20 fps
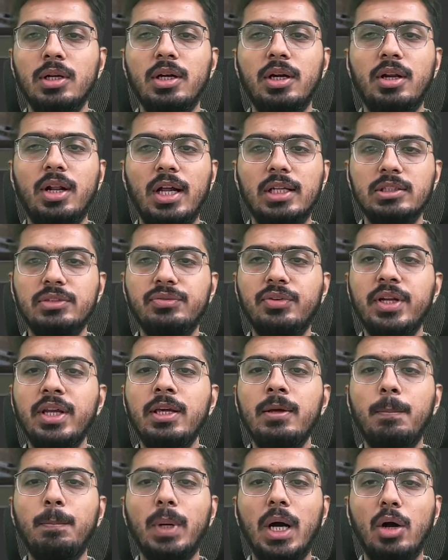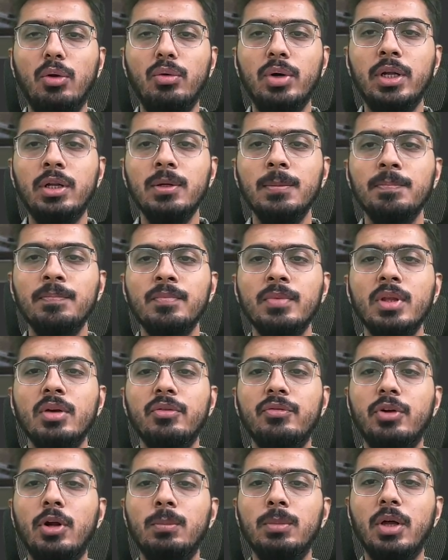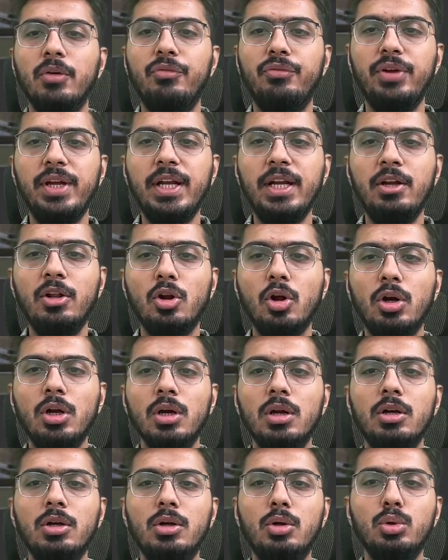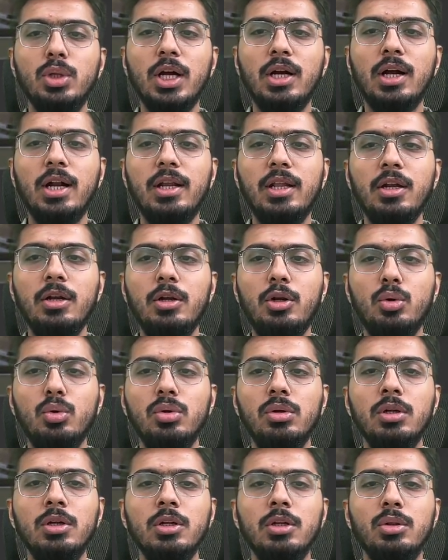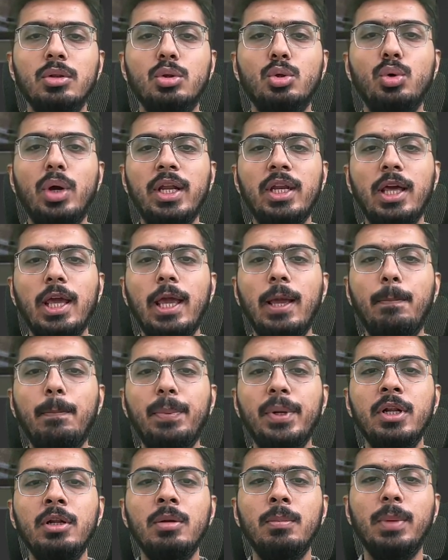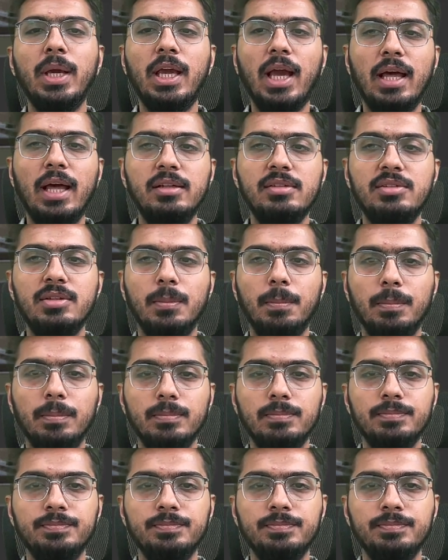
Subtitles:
transferring power from the feed rod to the cutting tool through an apron mechanism.